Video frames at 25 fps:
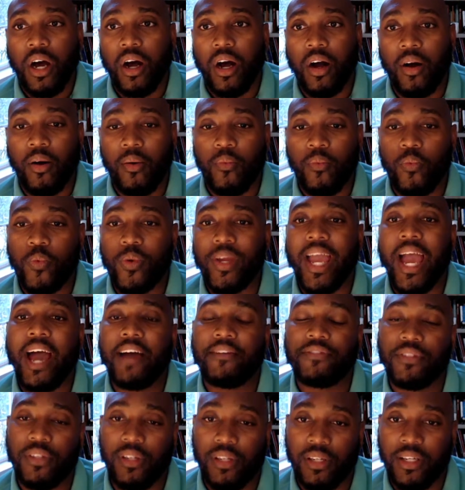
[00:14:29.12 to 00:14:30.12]
We have to
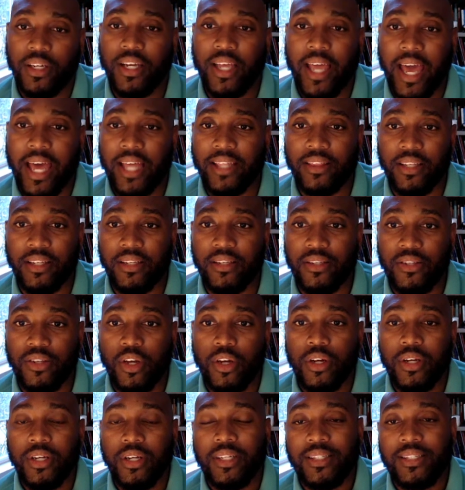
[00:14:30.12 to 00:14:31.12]
look at this
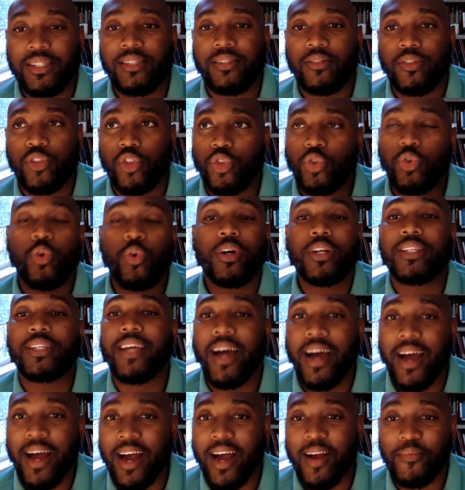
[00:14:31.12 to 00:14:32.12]
short
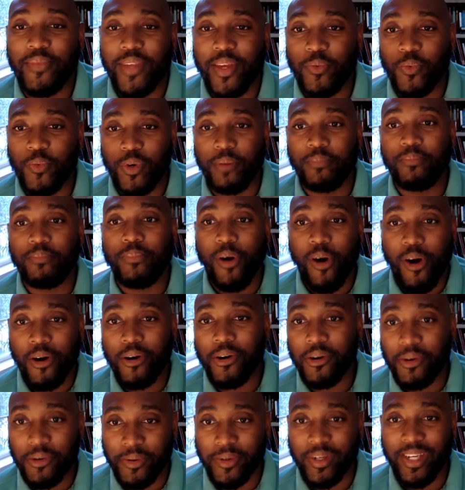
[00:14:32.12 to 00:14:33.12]
time that we're
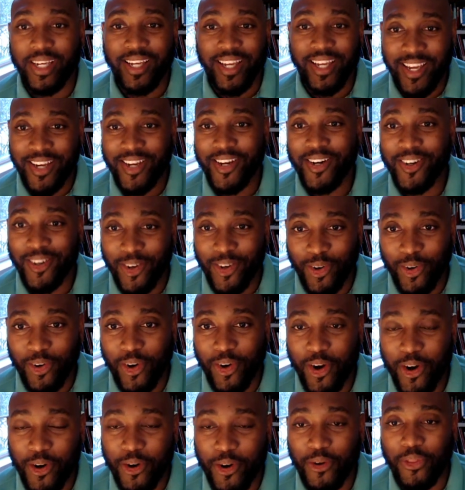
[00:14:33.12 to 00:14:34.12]
borrowing here on
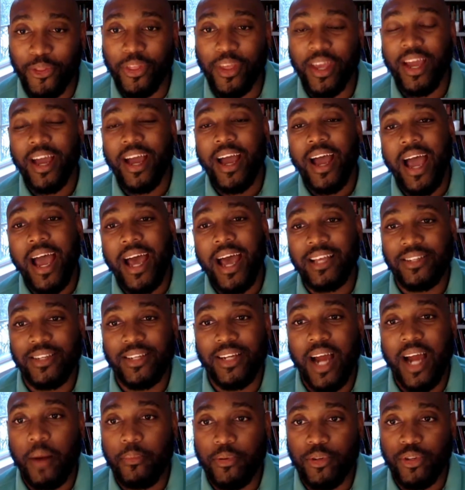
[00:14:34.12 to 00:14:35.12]
Earth as an
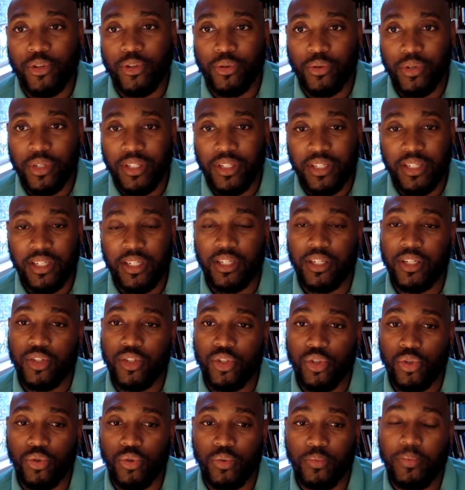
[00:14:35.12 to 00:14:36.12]
opportunity
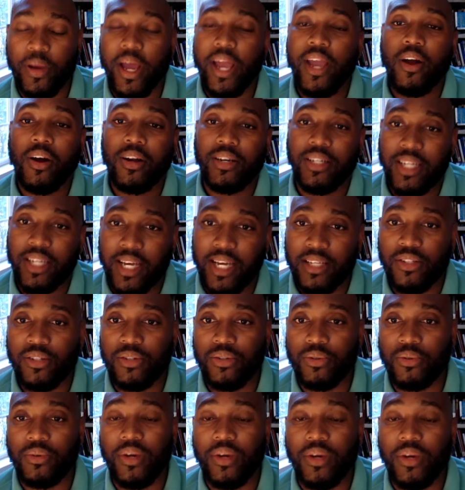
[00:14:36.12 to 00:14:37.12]
to pay our debt
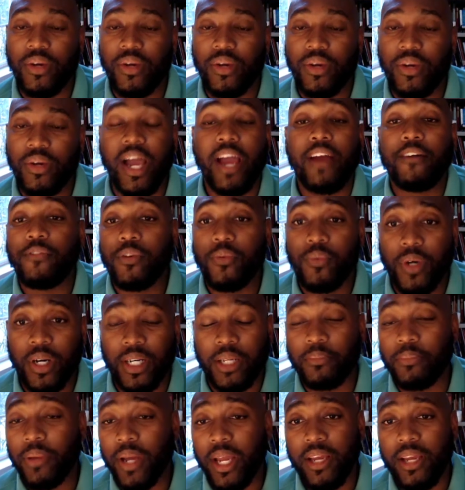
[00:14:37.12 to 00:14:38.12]
to everyone and pay
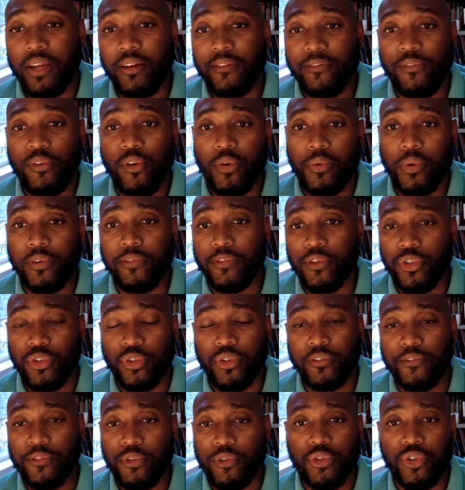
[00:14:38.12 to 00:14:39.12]
it forward for
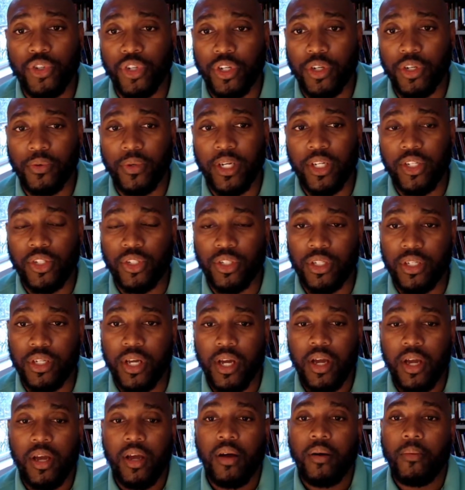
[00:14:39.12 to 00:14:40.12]
future generations
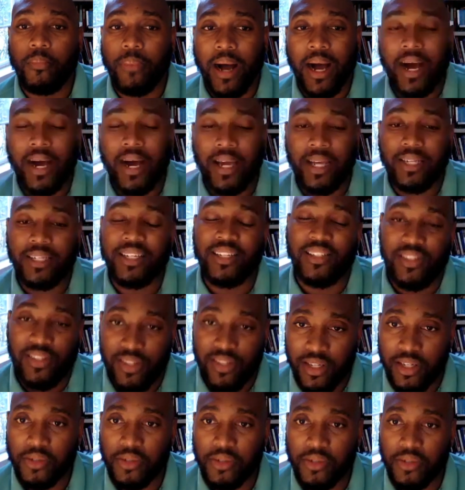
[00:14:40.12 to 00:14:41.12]
by
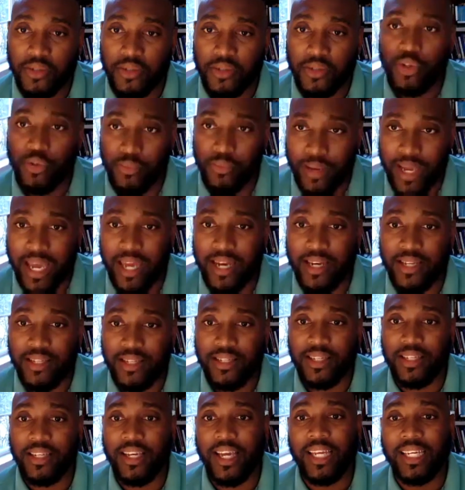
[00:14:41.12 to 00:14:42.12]
considering
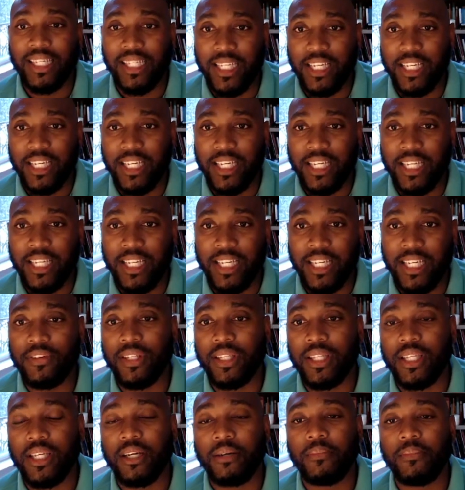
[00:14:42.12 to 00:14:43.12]
humanity and giving them
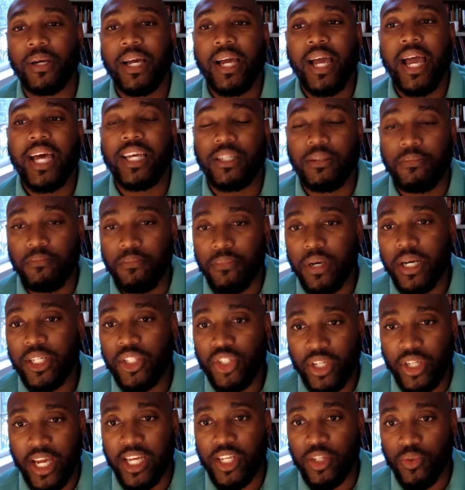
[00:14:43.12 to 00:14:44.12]
as much
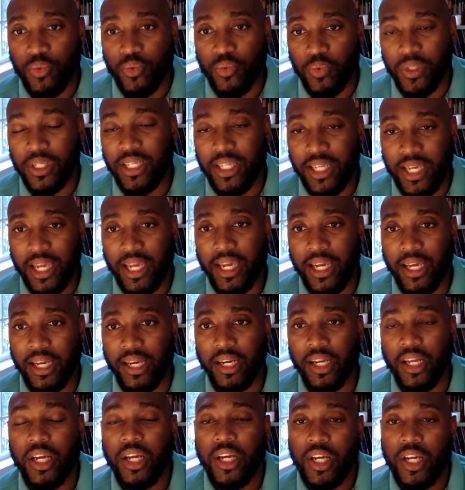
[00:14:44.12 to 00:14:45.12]
as we can
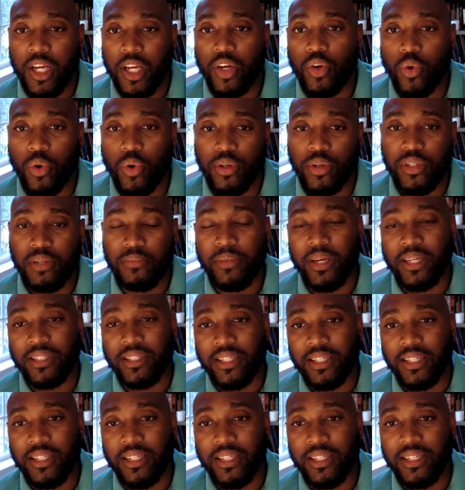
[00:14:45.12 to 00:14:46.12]
in order to make
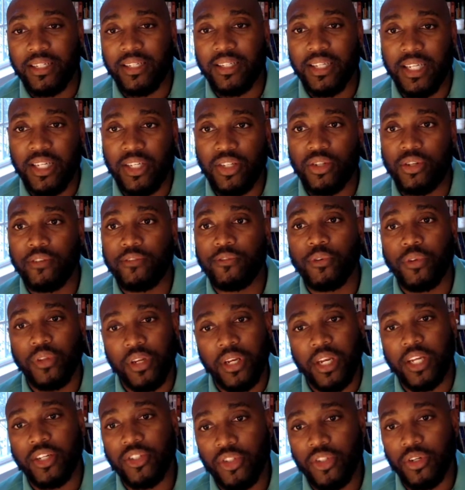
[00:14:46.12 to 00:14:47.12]
things easier for the next
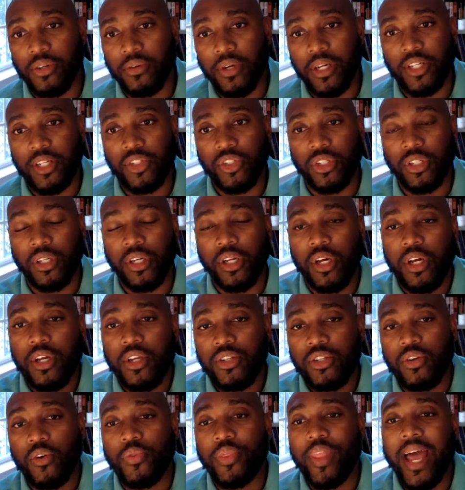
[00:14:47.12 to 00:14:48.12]
generation.
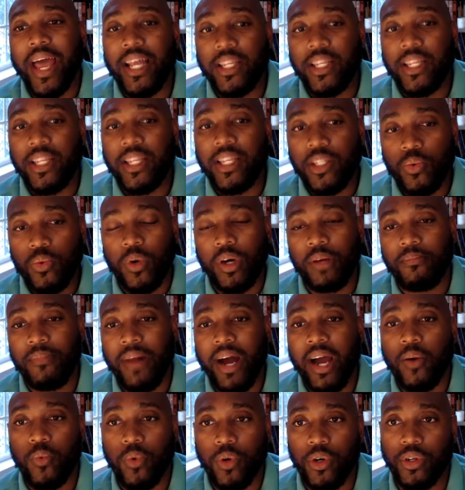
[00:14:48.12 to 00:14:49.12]
So that's what my
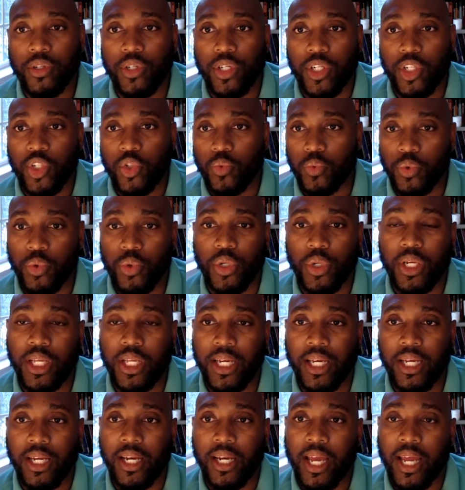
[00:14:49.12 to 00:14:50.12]
work is rooted in.
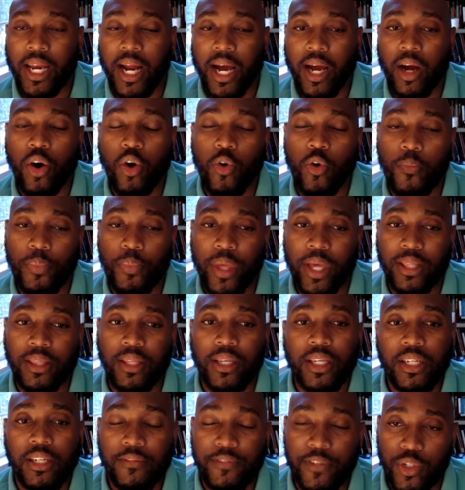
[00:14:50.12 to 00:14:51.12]
And I hope that the
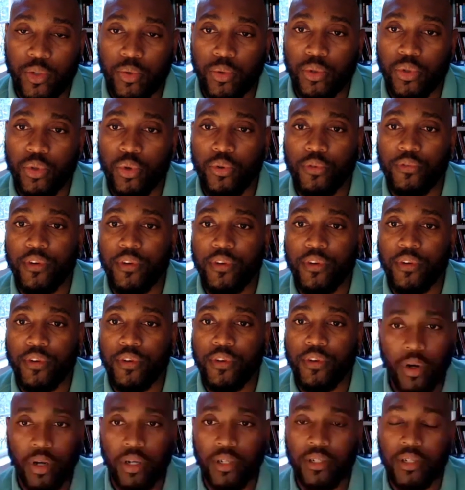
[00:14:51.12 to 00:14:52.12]
individuals who've come
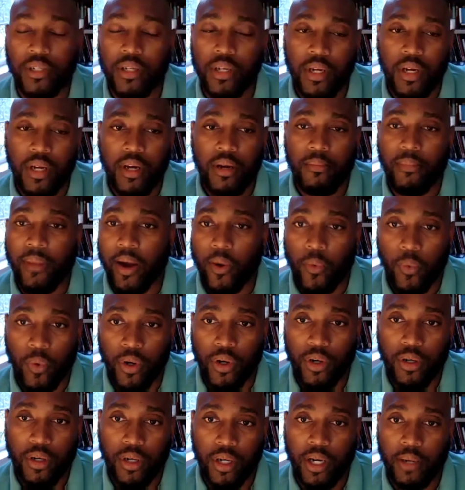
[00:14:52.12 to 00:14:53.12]
across my
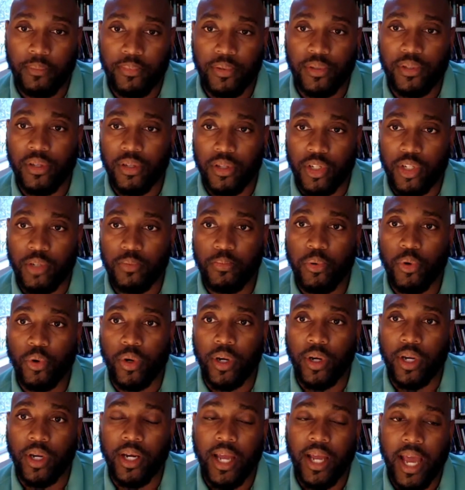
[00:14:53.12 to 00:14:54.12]
work up until this
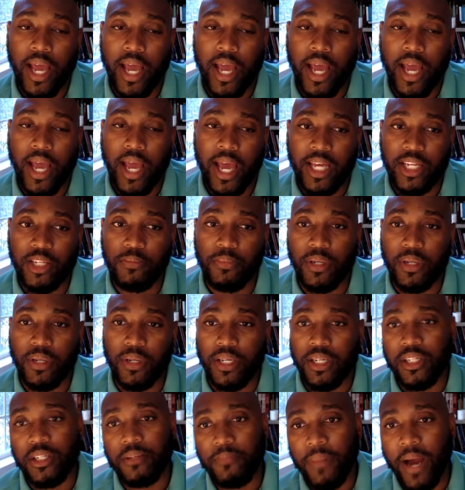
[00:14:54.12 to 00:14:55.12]
point has been
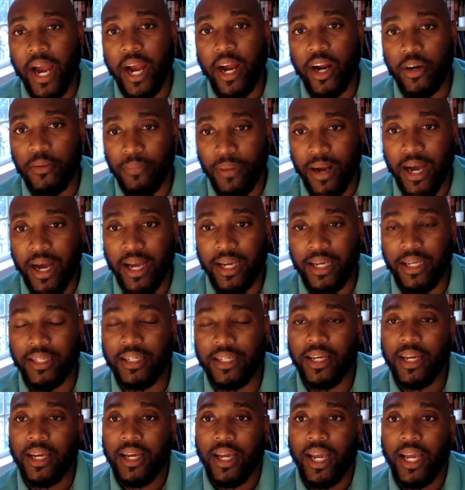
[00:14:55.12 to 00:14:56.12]
inspired by it
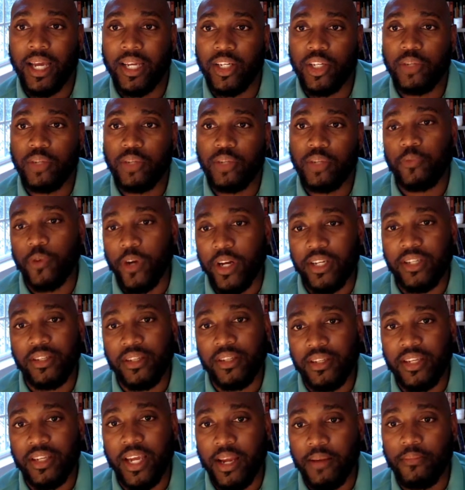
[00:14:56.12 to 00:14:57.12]
and spreads the
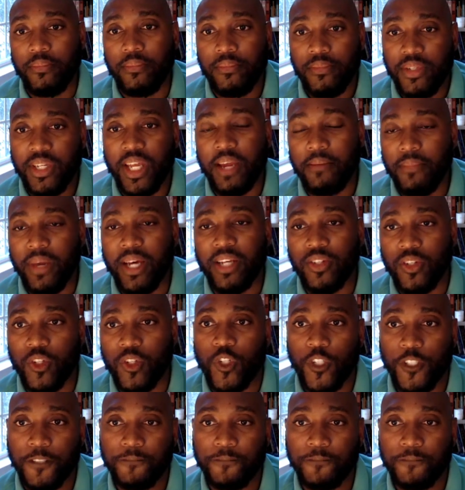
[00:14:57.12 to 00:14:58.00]
same message.